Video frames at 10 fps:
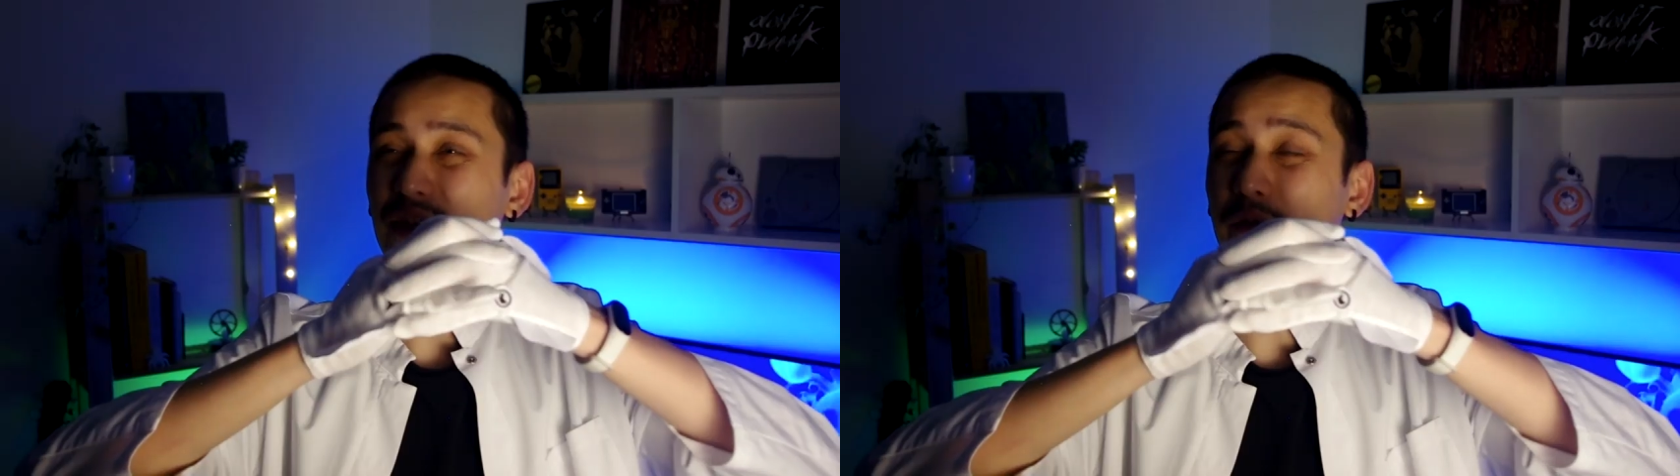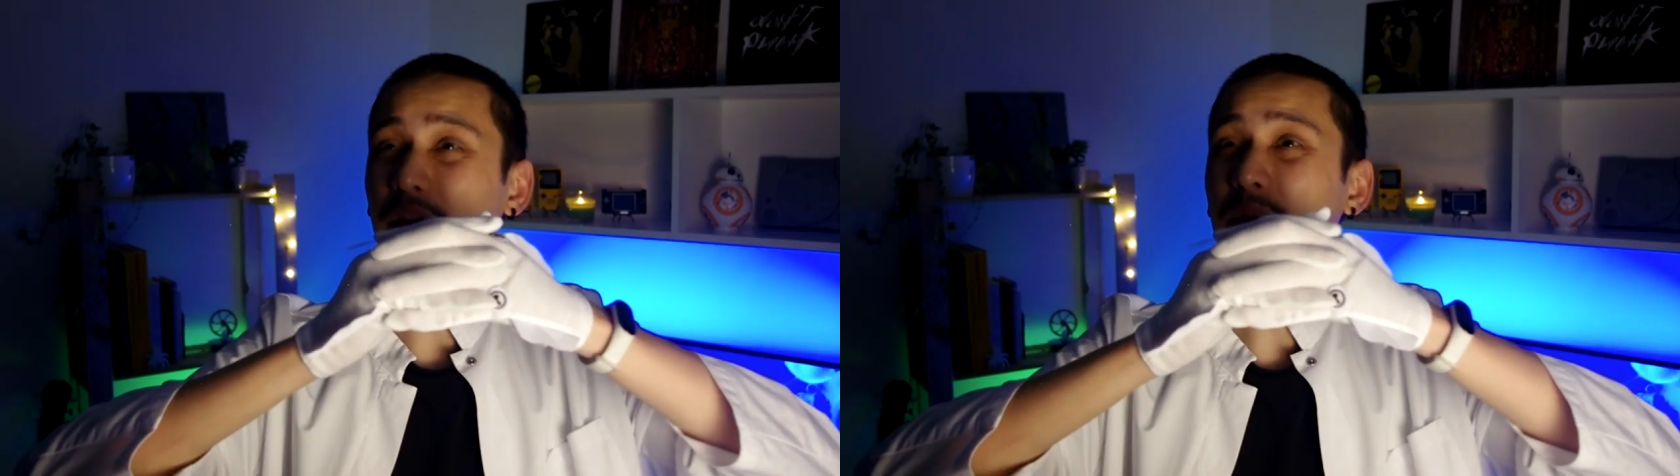
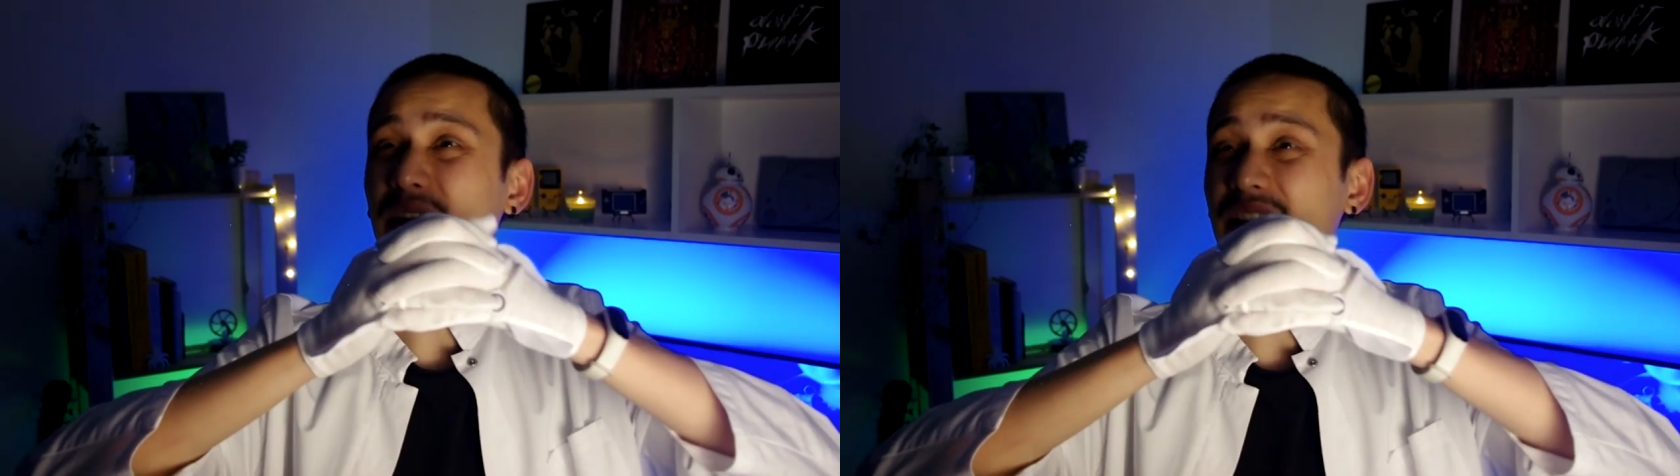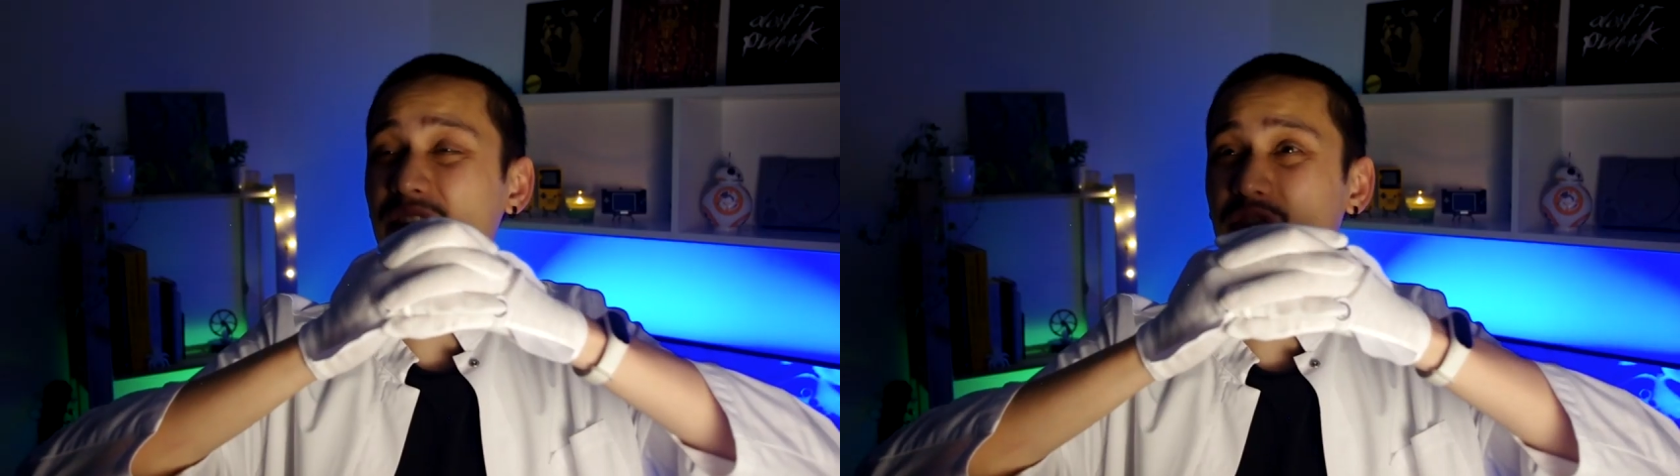The
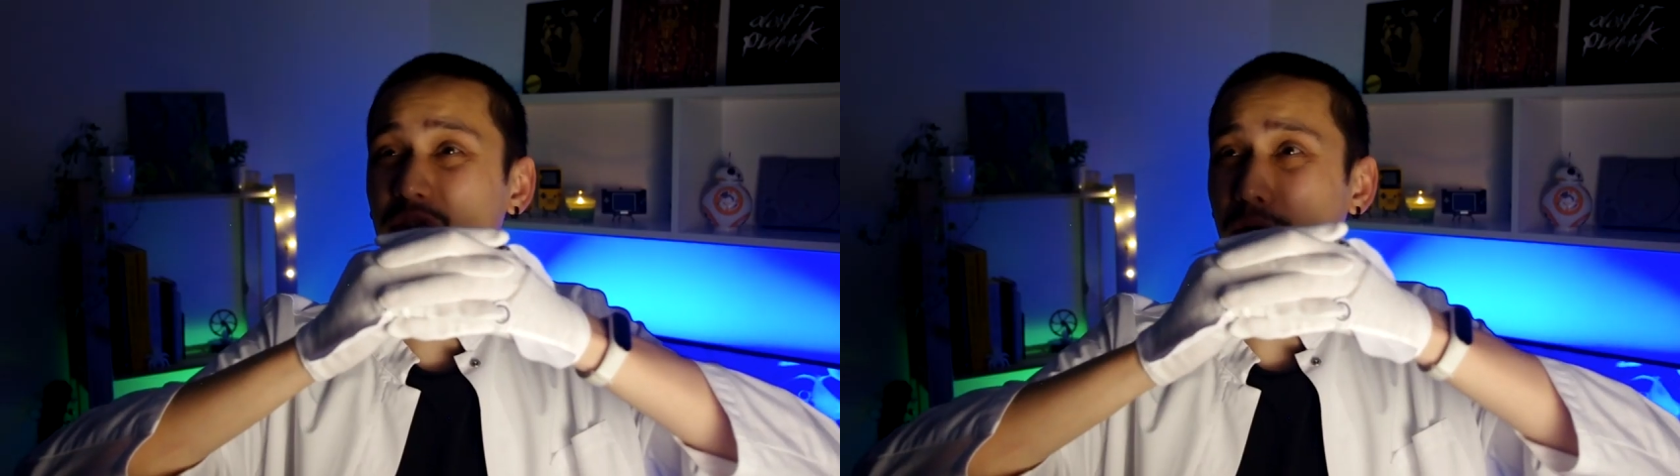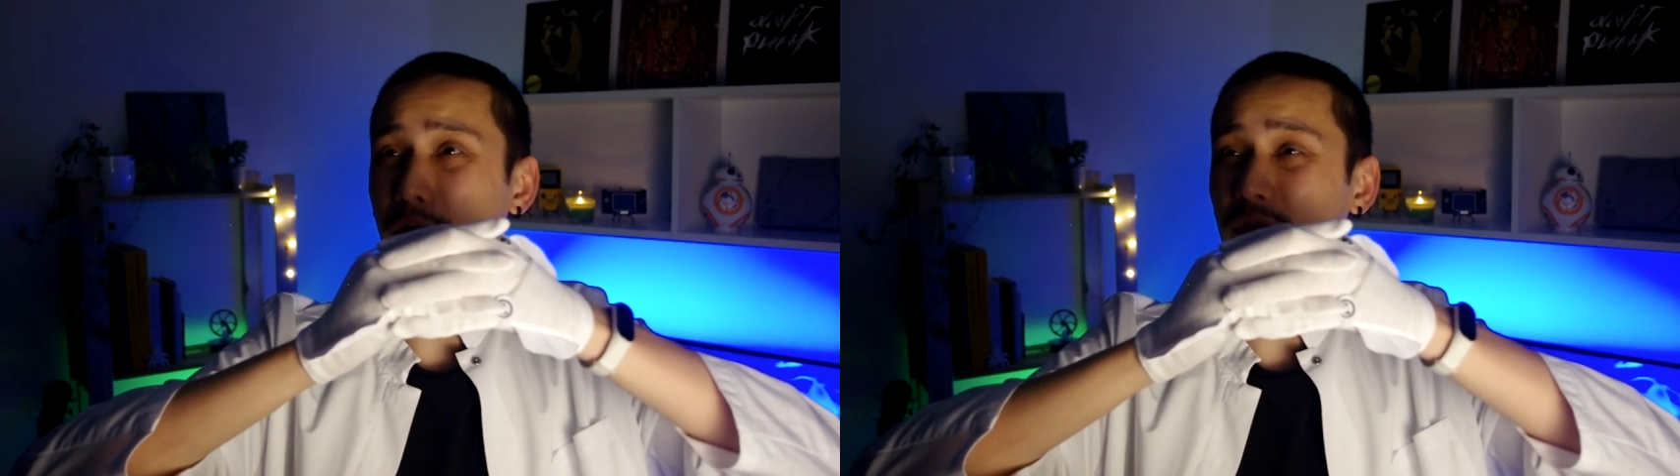female can
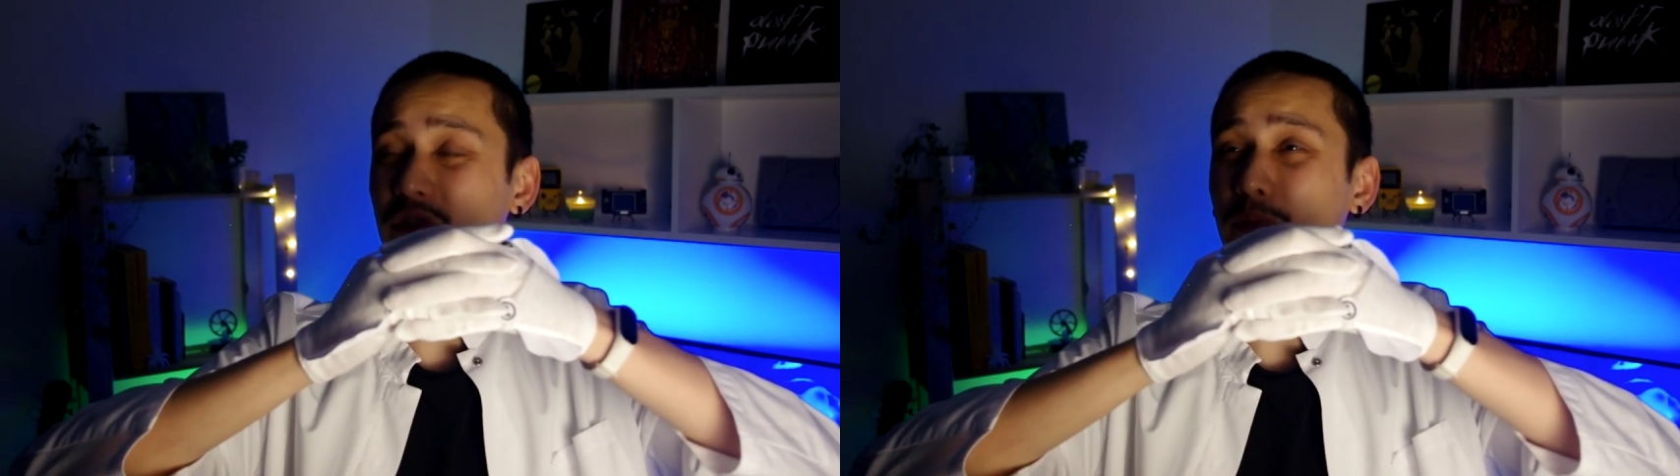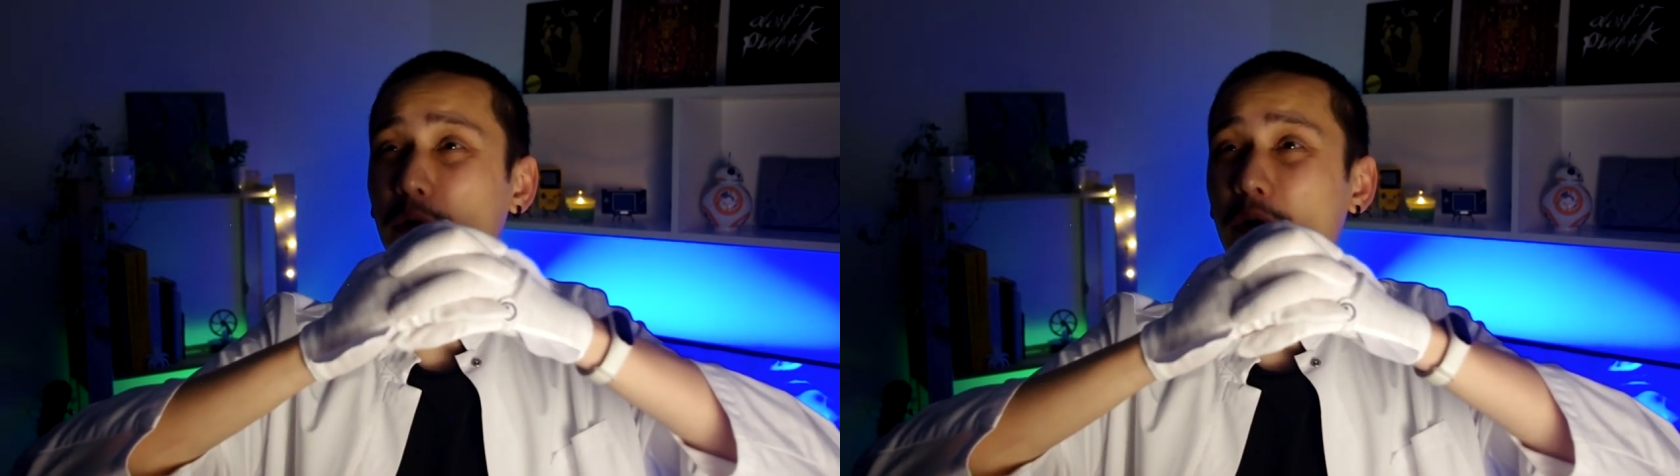store the
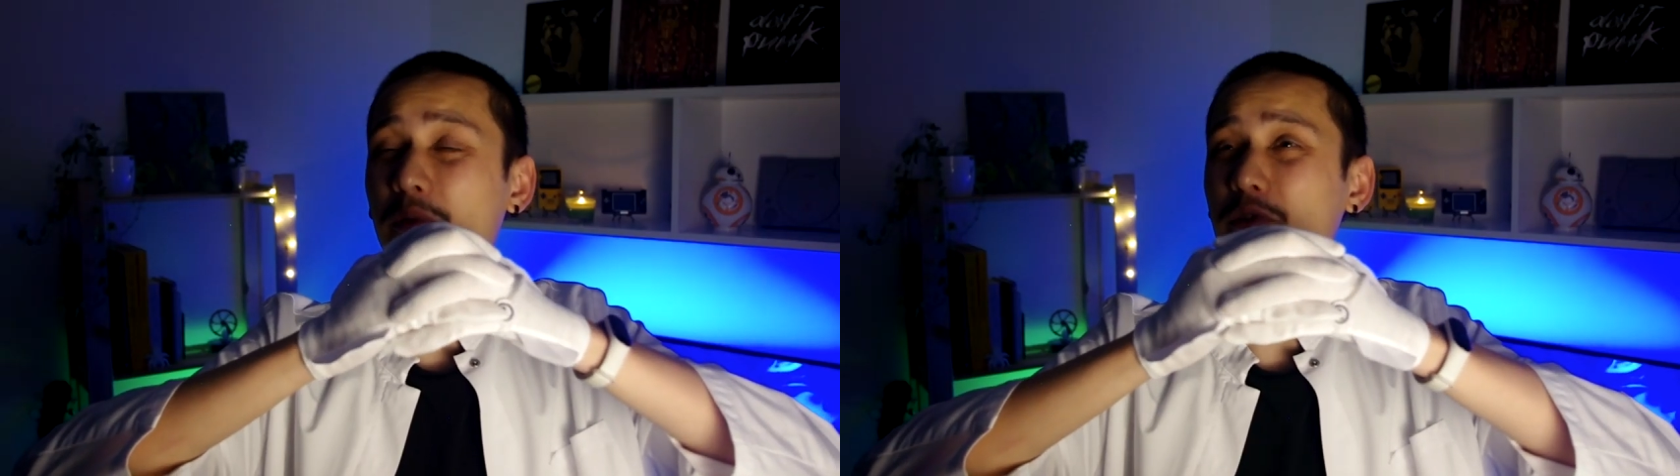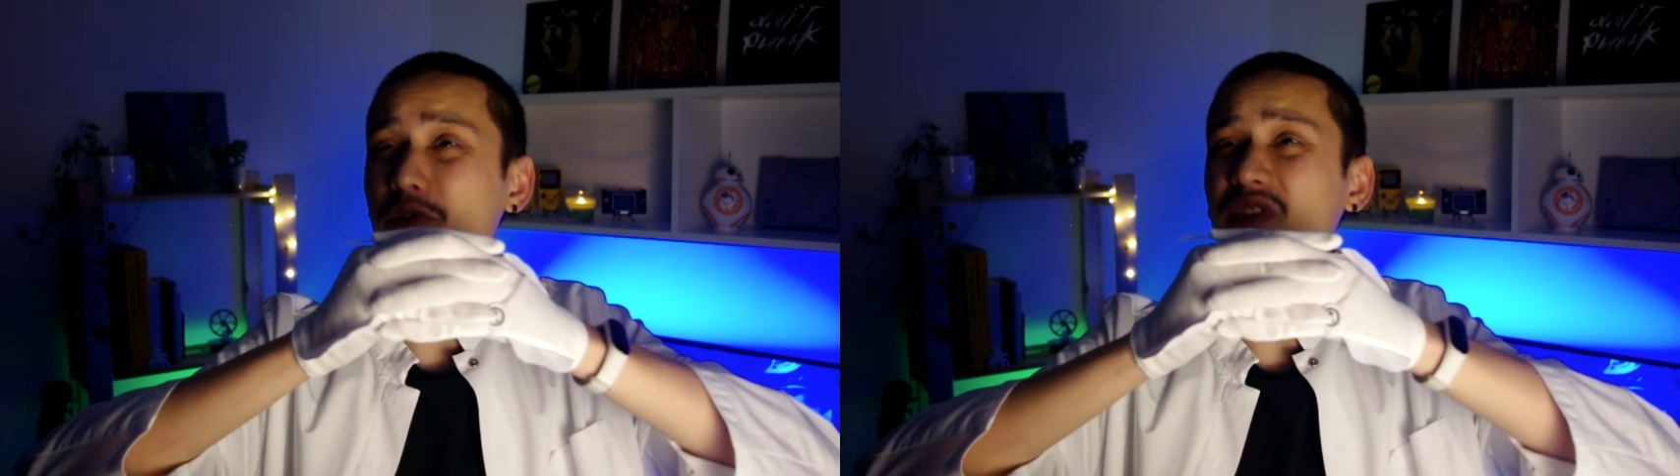sperm for